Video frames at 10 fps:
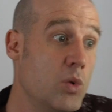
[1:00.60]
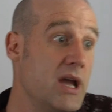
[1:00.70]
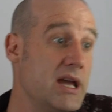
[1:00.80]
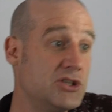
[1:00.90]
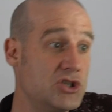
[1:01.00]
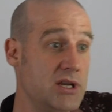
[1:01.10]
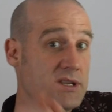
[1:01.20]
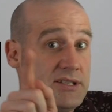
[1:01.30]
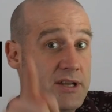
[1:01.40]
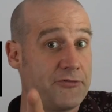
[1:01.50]
which
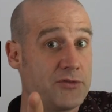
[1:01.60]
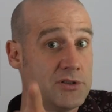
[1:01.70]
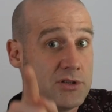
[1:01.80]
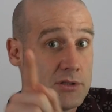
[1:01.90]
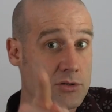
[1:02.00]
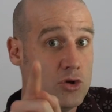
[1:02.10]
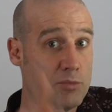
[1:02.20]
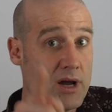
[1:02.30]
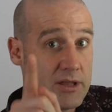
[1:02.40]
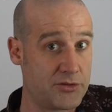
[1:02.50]
is different to the
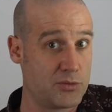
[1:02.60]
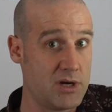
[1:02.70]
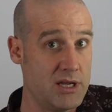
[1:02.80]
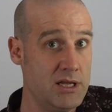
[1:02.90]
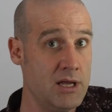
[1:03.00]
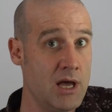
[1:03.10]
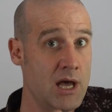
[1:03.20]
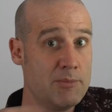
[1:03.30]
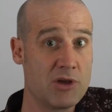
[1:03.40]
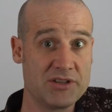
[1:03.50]
2x3
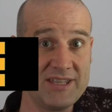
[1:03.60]
because